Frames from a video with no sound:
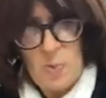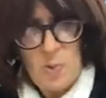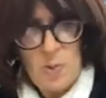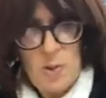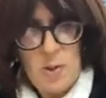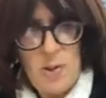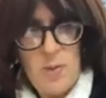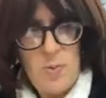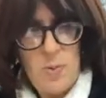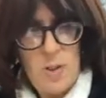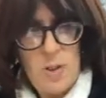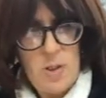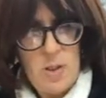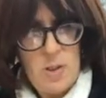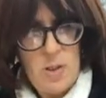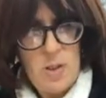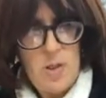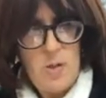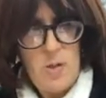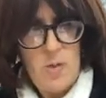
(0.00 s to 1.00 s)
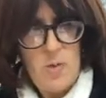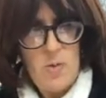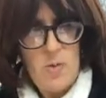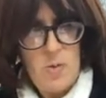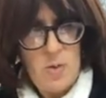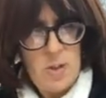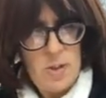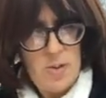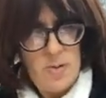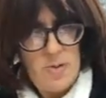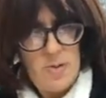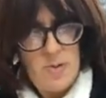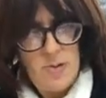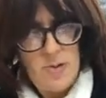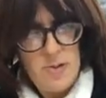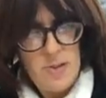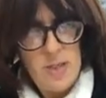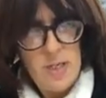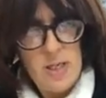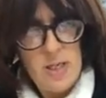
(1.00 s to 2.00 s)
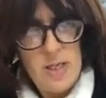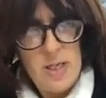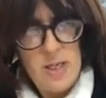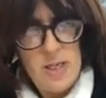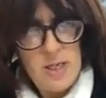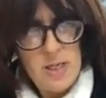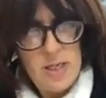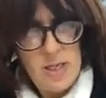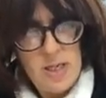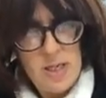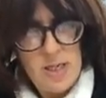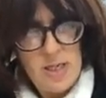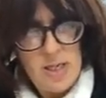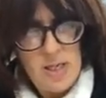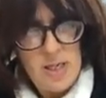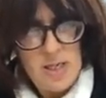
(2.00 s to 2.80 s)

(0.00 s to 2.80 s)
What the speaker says: Here we go, let's see.